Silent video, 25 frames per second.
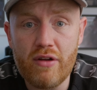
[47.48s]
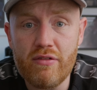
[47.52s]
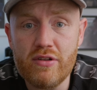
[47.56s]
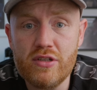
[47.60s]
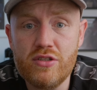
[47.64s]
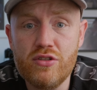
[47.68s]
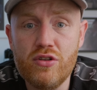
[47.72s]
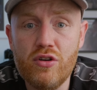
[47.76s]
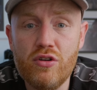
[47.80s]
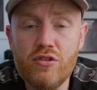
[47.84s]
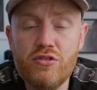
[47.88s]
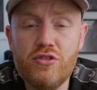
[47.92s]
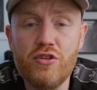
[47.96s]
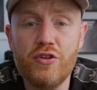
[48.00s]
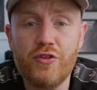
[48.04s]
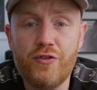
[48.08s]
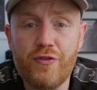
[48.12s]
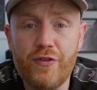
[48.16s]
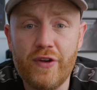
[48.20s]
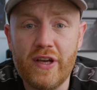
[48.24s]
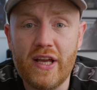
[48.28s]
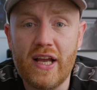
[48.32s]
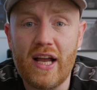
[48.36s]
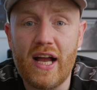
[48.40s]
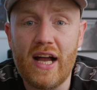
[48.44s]
there is no such
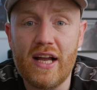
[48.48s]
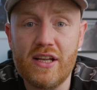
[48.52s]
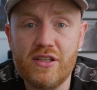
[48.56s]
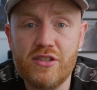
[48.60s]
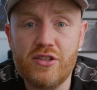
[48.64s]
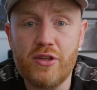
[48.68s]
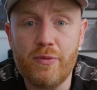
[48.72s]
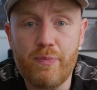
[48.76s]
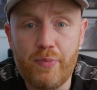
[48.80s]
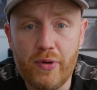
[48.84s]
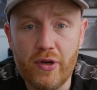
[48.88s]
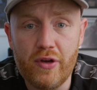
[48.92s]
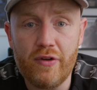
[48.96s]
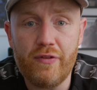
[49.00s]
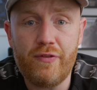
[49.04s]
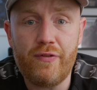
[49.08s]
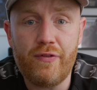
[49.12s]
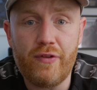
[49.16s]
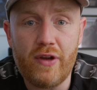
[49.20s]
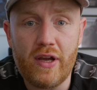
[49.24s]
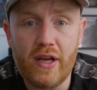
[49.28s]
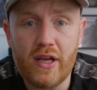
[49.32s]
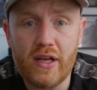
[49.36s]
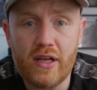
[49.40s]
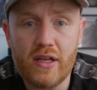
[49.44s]
thing as the
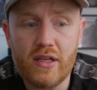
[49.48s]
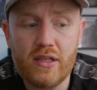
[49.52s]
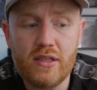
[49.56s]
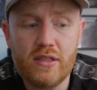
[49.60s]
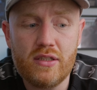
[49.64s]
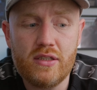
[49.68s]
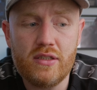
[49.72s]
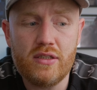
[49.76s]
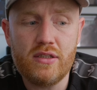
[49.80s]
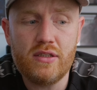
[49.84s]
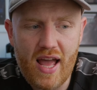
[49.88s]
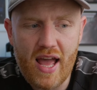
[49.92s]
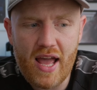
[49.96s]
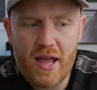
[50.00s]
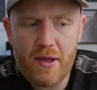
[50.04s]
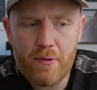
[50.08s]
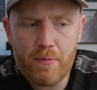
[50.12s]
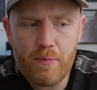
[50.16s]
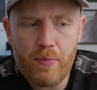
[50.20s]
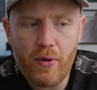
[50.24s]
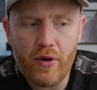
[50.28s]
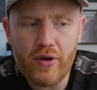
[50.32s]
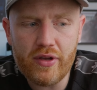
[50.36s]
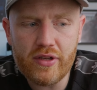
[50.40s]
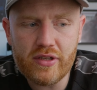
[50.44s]
perfect
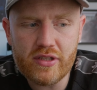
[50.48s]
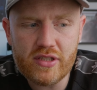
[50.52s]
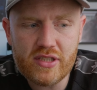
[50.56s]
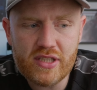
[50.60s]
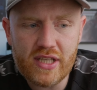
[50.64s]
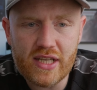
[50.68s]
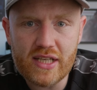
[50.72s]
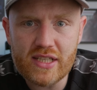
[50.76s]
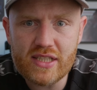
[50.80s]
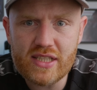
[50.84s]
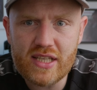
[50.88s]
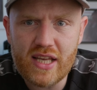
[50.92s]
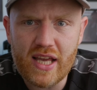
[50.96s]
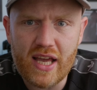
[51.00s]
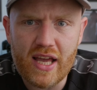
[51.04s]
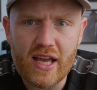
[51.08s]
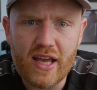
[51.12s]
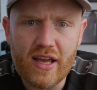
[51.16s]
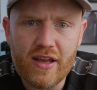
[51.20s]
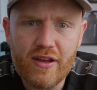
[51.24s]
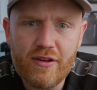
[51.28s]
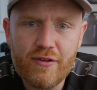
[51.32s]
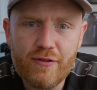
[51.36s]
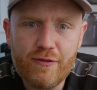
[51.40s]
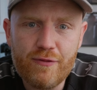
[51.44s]

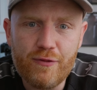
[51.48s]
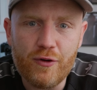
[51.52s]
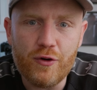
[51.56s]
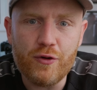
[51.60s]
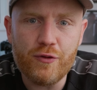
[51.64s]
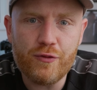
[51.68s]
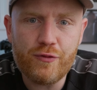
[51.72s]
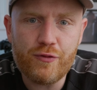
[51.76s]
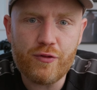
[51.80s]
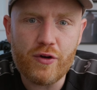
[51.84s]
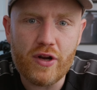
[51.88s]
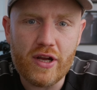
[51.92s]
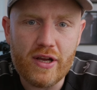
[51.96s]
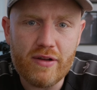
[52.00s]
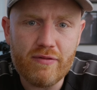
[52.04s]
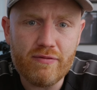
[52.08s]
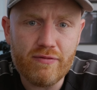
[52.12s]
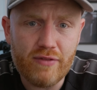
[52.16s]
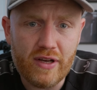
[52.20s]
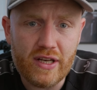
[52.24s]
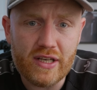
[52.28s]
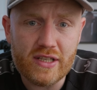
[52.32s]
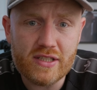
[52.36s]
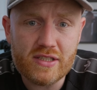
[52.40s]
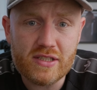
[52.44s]
8.6K full frame
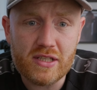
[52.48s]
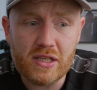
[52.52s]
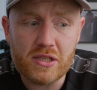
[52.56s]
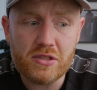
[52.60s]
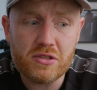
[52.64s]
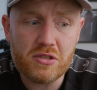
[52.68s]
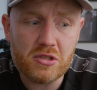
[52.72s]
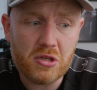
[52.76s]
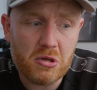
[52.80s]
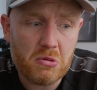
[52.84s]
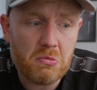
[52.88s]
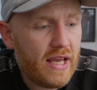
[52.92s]
Venice sensor.